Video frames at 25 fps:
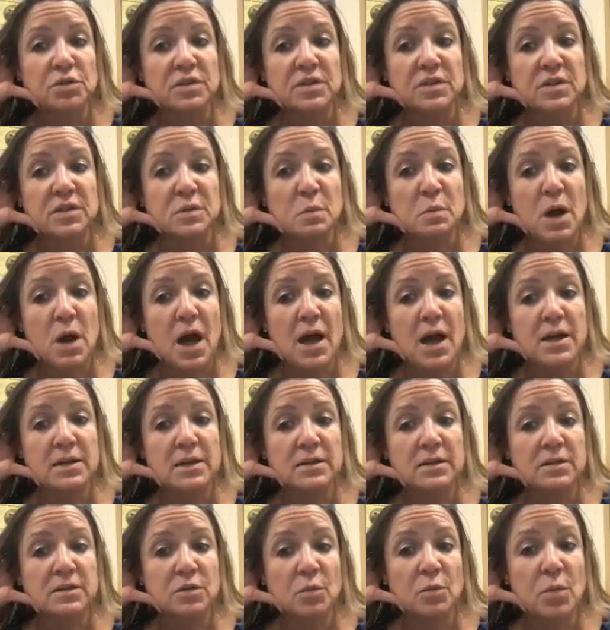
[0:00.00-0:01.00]
this is
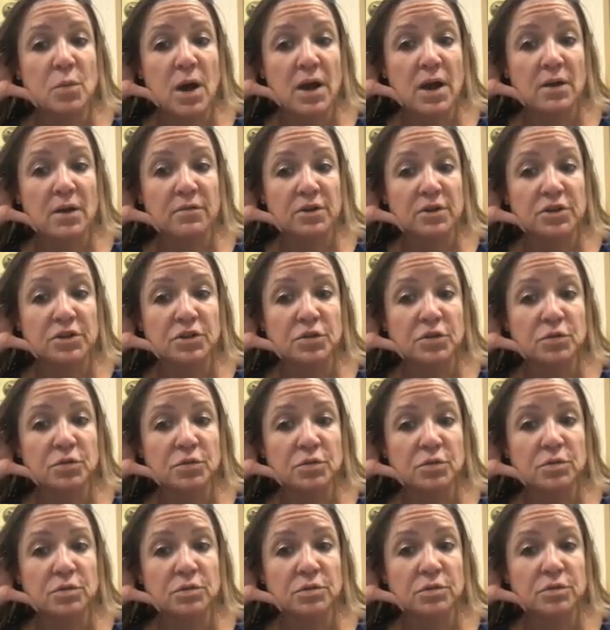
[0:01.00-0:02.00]
pi, so pi over
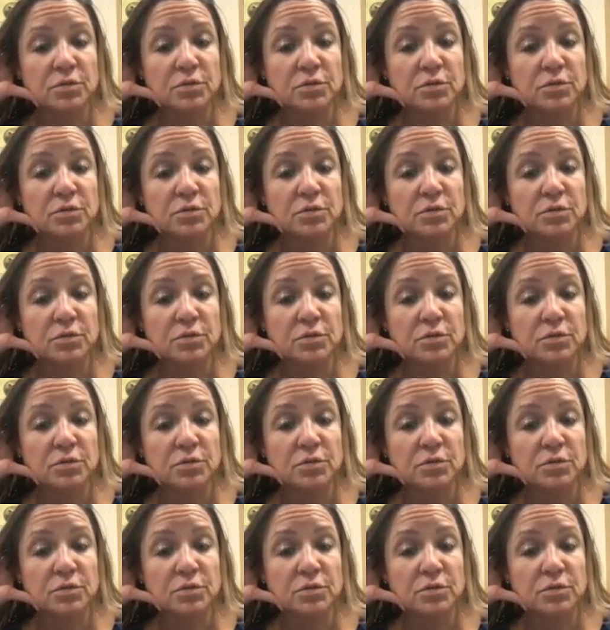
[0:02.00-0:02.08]
2,